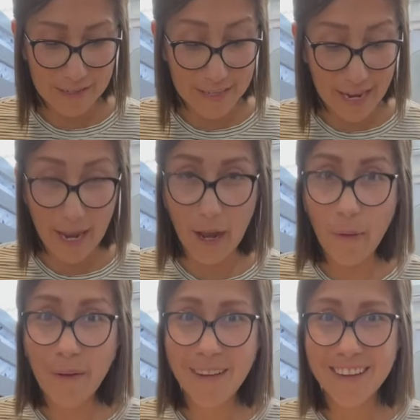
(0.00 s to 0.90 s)

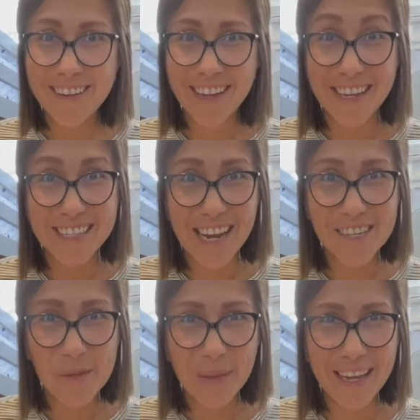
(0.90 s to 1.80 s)
Now I get to
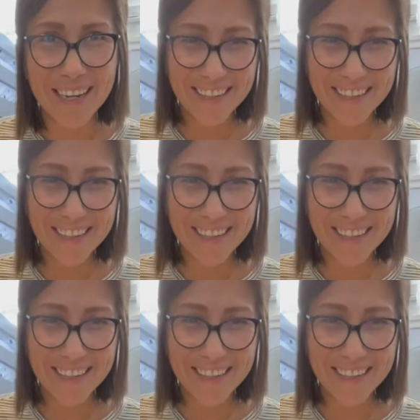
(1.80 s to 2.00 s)
actually plan it.